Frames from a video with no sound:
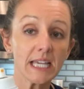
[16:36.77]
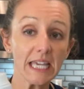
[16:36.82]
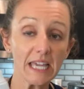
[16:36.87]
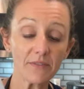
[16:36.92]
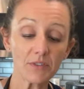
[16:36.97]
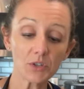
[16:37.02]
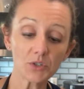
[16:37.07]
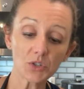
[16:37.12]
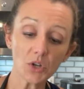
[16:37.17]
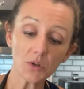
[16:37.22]

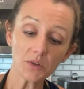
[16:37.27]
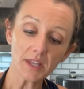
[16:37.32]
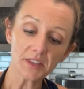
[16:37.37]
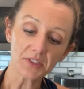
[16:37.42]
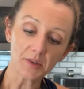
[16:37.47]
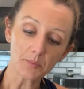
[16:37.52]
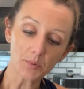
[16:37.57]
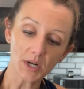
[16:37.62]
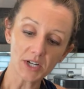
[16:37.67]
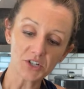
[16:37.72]
if you don't let
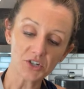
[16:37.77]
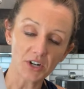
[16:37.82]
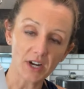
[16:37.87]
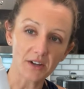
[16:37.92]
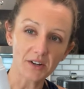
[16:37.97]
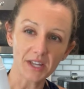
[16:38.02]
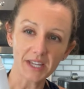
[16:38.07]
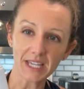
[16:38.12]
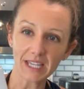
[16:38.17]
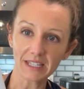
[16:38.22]
the pressure
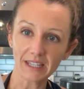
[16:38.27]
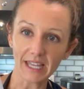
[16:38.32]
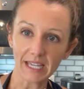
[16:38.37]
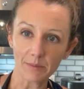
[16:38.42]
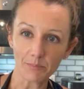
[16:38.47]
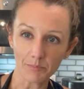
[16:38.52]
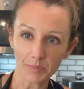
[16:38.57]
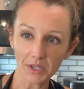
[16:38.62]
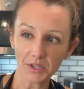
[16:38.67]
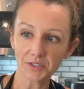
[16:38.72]
out, it can like
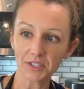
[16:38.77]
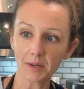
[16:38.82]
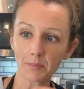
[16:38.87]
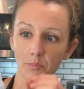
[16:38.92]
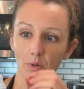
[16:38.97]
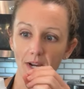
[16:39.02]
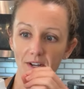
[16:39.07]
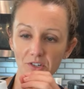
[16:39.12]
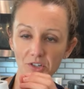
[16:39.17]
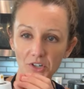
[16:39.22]
build up
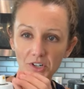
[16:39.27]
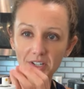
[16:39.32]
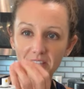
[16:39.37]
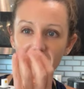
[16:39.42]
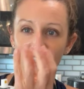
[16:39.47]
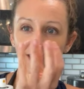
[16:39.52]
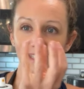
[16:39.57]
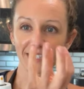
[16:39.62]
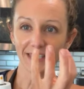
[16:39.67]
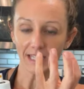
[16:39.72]
pressure and
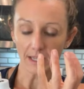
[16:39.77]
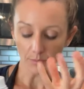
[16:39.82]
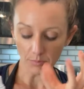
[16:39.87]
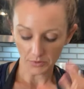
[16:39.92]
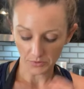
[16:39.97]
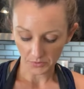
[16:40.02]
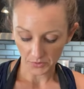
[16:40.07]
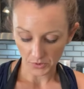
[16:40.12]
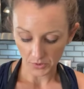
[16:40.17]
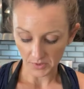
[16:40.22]
then seep
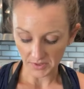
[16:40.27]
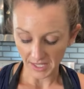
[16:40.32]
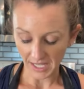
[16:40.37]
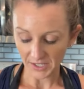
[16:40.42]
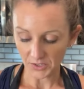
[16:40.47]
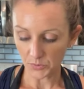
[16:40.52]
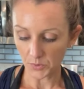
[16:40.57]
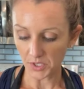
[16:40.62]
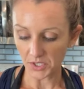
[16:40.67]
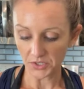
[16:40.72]
through and
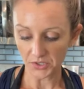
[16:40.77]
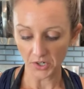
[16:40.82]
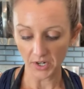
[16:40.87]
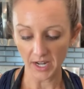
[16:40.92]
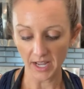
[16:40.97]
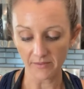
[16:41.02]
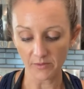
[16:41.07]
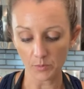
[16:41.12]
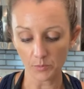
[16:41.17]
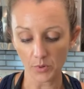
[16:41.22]
that's when you start
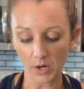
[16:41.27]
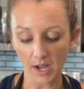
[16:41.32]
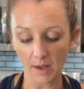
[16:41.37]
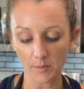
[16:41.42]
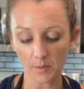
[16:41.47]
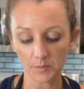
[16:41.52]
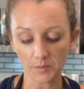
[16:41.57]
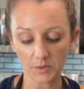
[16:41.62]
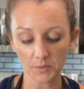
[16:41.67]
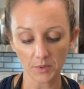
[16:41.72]
having
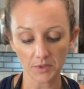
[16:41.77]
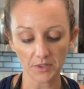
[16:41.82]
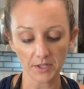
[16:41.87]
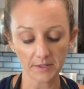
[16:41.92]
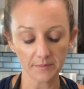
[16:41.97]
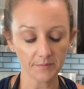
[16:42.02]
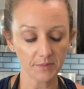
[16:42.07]
problems with it.